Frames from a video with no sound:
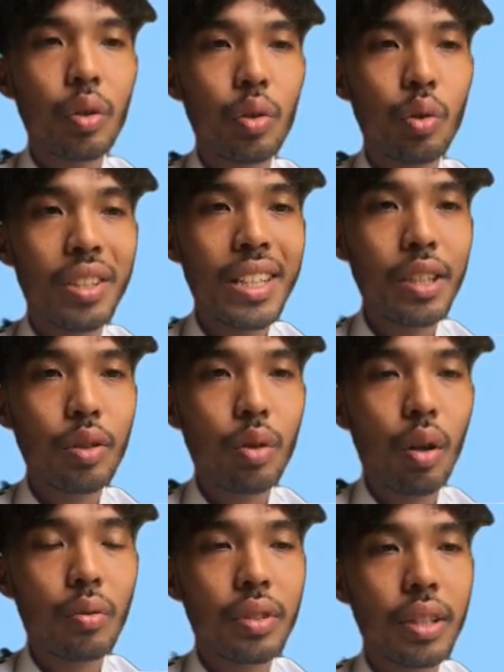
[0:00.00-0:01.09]
you need to
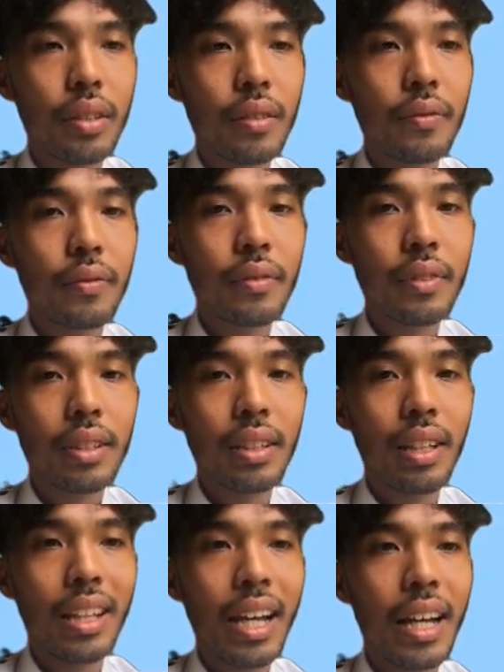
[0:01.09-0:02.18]
observe
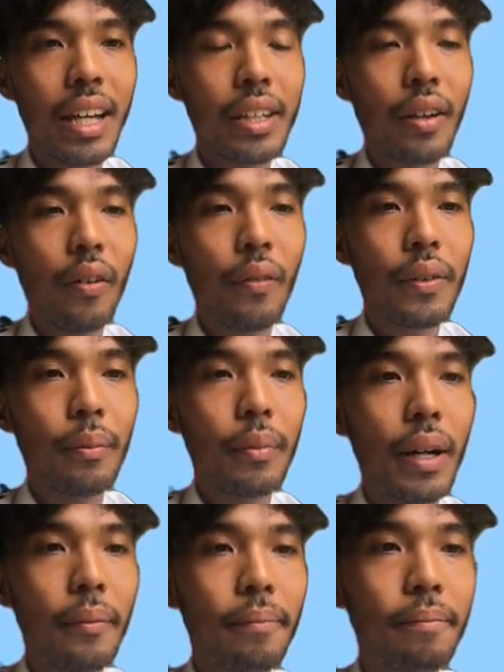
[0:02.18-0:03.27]
the light of the bulb.